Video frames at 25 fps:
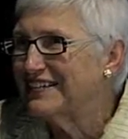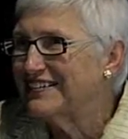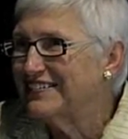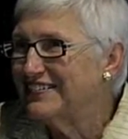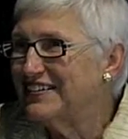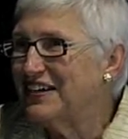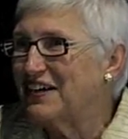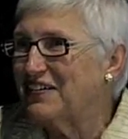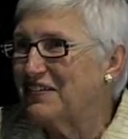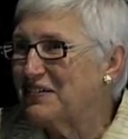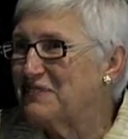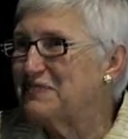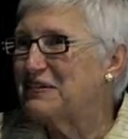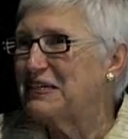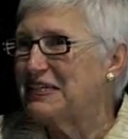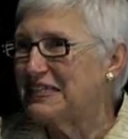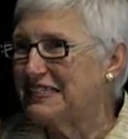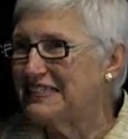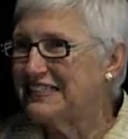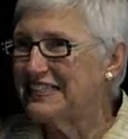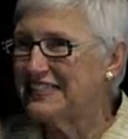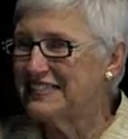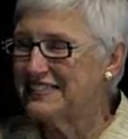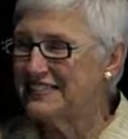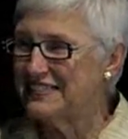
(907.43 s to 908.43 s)
You know, I mean,
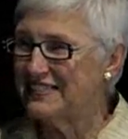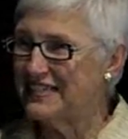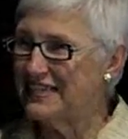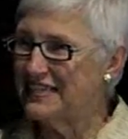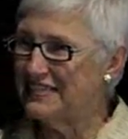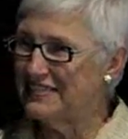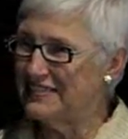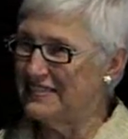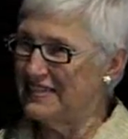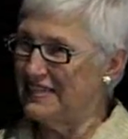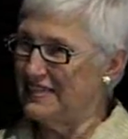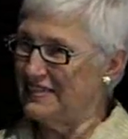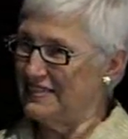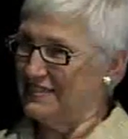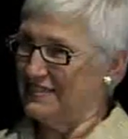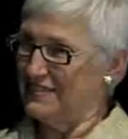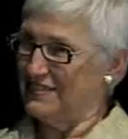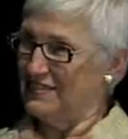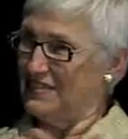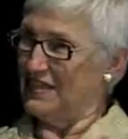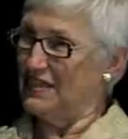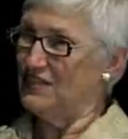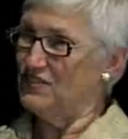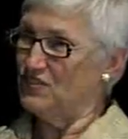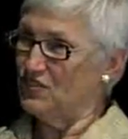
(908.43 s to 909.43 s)

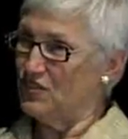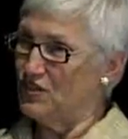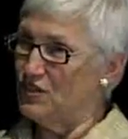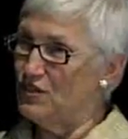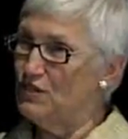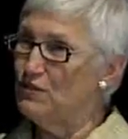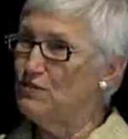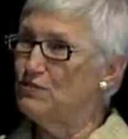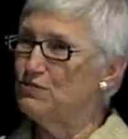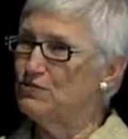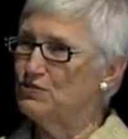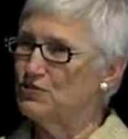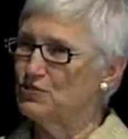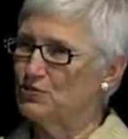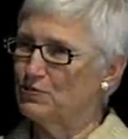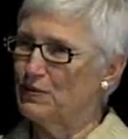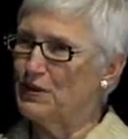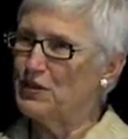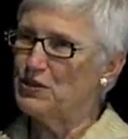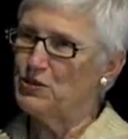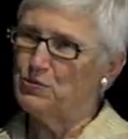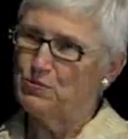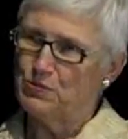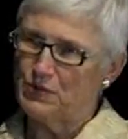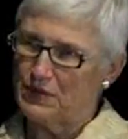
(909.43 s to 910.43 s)
it's huge
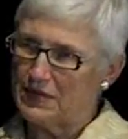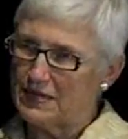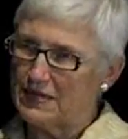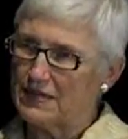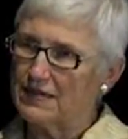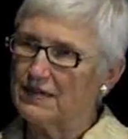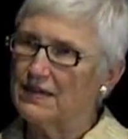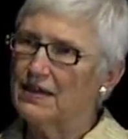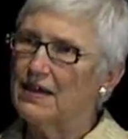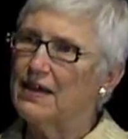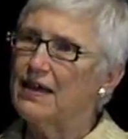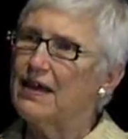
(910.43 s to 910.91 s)
what you bring.